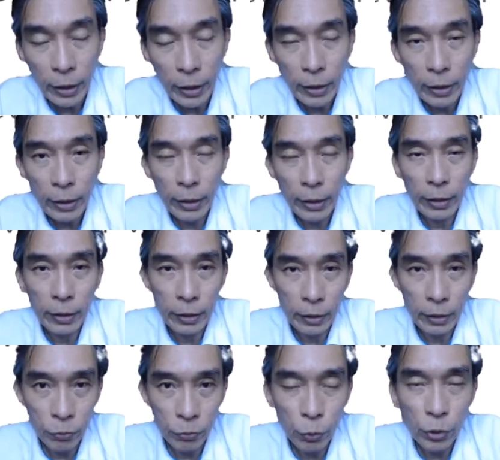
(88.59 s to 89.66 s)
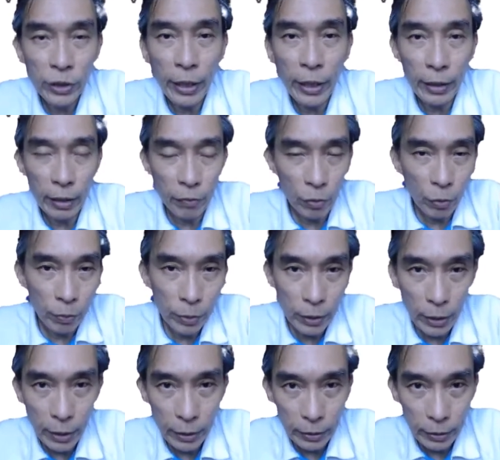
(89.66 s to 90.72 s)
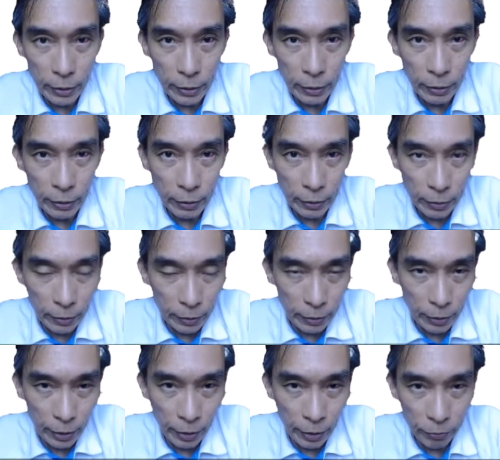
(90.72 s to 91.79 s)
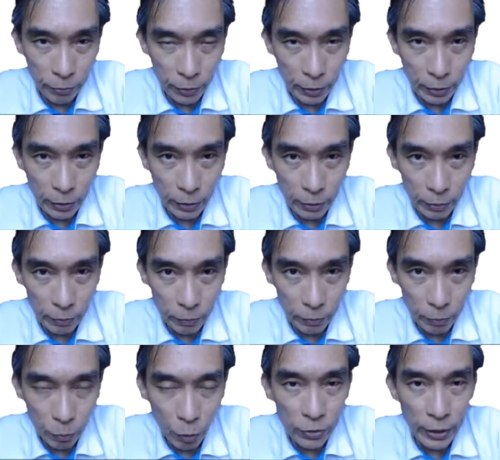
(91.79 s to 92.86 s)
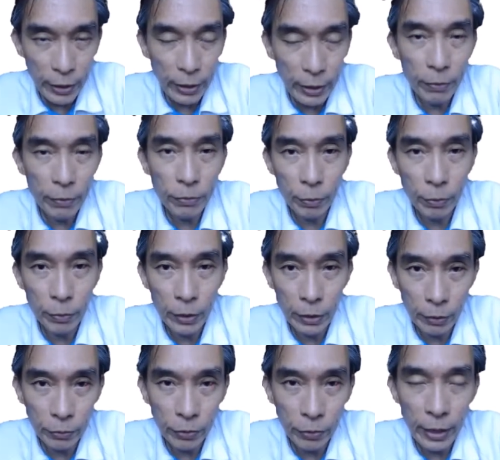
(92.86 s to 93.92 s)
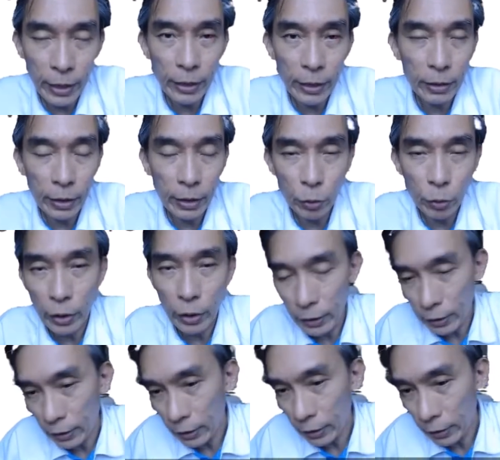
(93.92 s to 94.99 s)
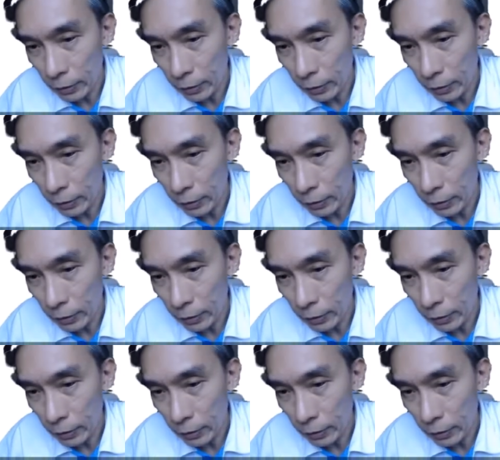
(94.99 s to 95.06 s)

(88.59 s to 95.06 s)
and the full stack developer they have both sides from the front end as well as the